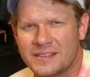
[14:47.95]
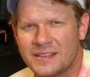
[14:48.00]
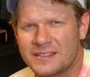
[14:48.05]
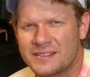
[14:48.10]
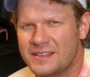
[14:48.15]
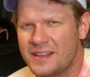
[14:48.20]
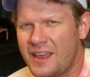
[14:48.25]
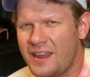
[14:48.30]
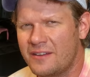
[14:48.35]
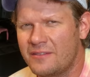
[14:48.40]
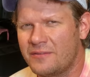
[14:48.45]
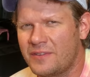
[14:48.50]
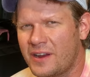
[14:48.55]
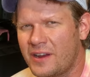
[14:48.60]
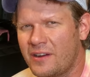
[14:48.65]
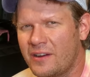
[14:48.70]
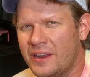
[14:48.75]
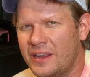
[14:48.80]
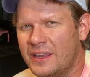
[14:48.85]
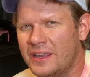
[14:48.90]
it's not a
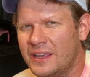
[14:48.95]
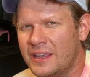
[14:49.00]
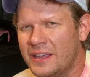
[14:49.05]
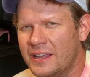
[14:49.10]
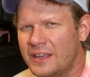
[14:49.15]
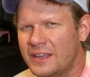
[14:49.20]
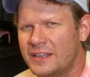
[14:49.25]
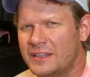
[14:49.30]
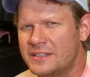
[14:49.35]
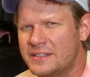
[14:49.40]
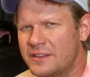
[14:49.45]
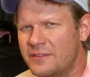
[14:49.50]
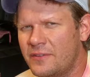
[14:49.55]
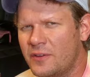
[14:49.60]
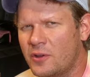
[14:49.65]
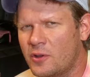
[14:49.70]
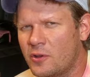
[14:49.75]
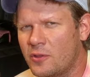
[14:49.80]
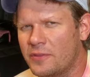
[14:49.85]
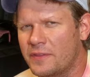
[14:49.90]
very
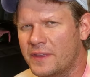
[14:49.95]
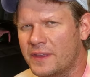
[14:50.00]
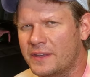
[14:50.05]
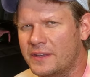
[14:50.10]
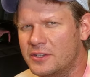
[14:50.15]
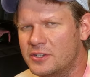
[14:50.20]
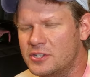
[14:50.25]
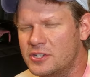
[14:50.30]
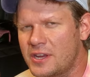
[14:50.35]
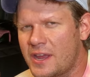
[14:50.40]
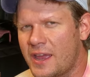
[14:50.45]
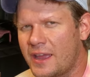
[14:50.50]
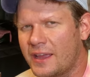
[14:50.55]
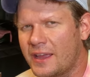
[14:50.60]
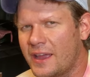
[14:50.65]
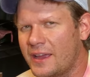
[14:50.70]
difficult thing to check.